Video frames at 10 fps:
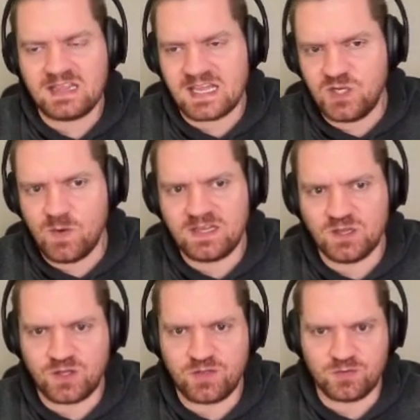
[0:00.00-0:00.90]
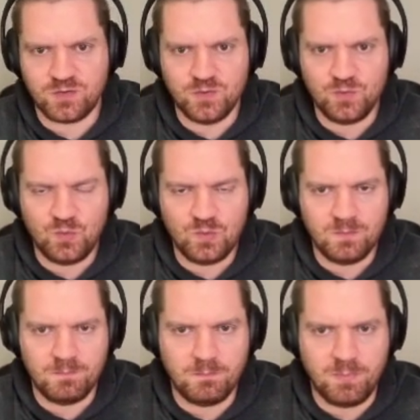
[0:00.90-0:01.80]
like you had looked through
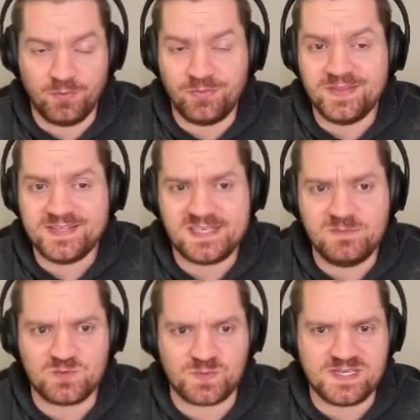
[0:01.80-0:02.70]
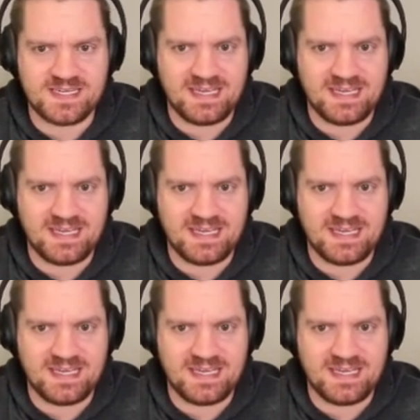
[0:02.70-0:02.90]
both of these teams' recent